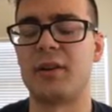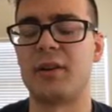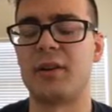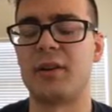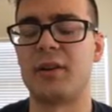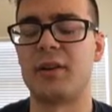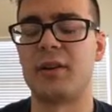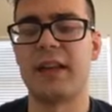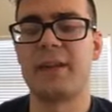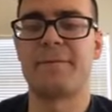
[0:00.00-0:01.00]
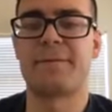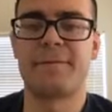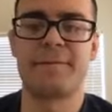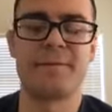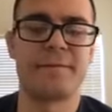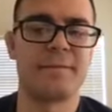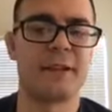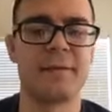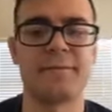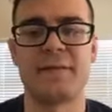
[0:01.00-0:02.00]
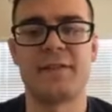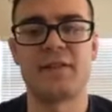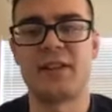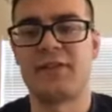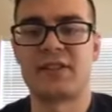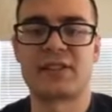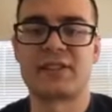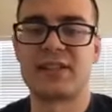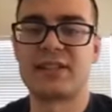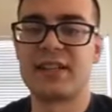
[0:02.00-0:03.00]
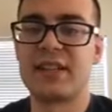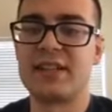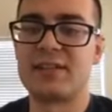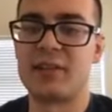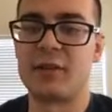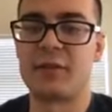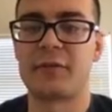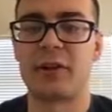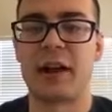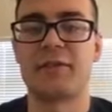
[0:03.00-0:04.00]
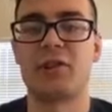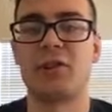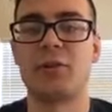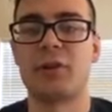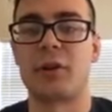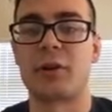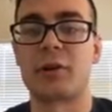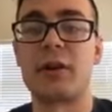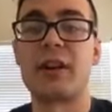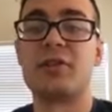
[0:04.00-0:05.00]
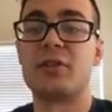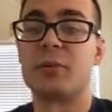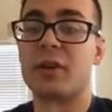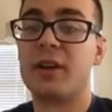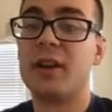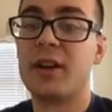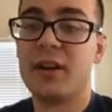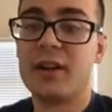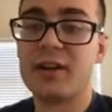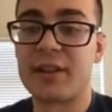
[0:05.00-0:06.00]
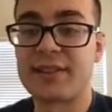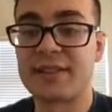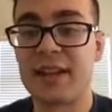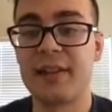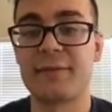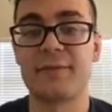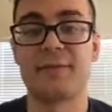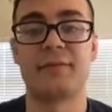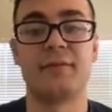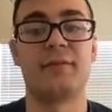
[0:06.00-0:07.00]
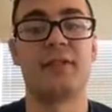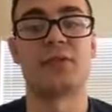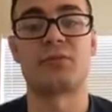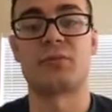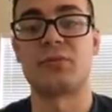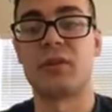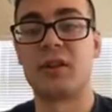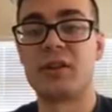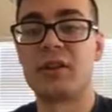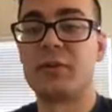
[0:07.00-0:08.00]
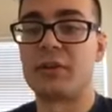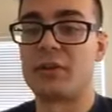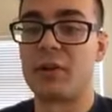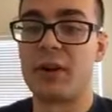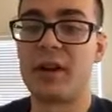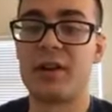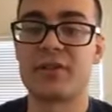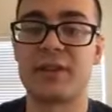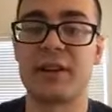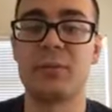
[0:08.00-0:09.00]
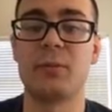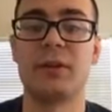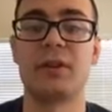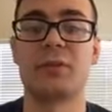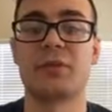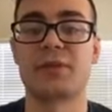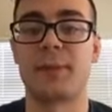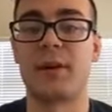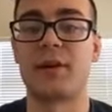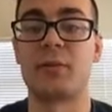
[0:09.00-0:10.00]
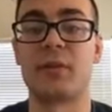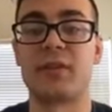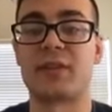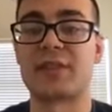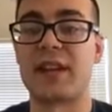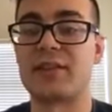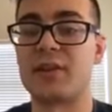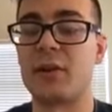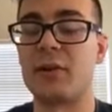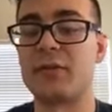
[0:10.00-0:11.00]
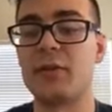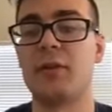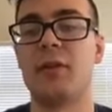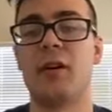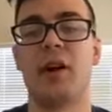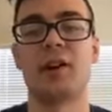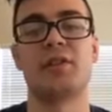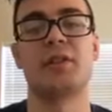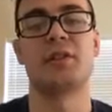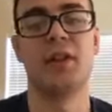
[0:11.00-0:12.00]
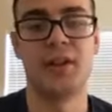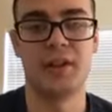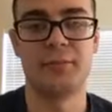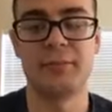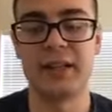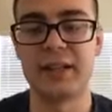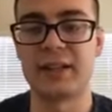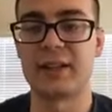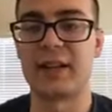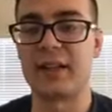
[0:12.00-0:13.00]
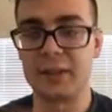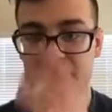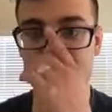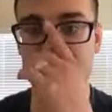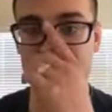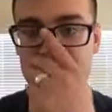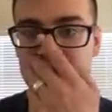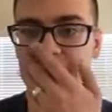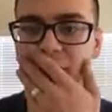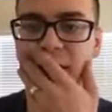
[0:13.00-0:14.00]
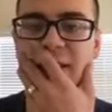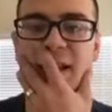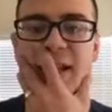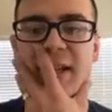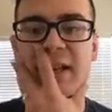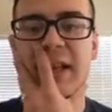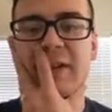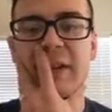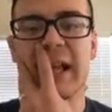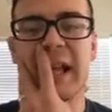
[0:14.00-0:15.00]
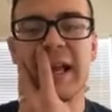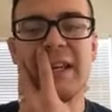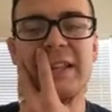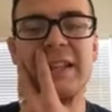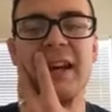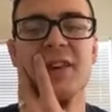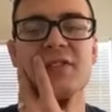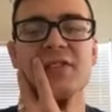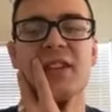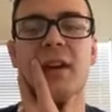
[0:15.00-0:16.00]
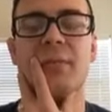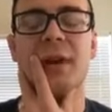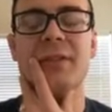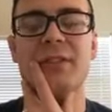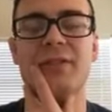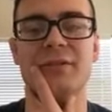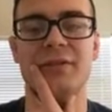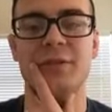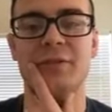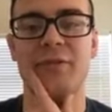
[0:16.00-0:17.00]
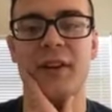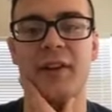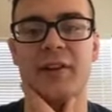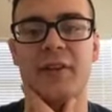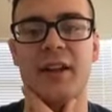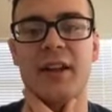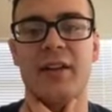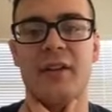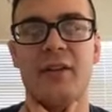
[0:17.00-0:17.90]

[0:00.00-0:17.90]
kind of if it succeeds, if crafted tour or created tour.save is run with no errors, it will respond with a status code of 200, meaning that it was successful. And then anything else, I'll probably do finer grain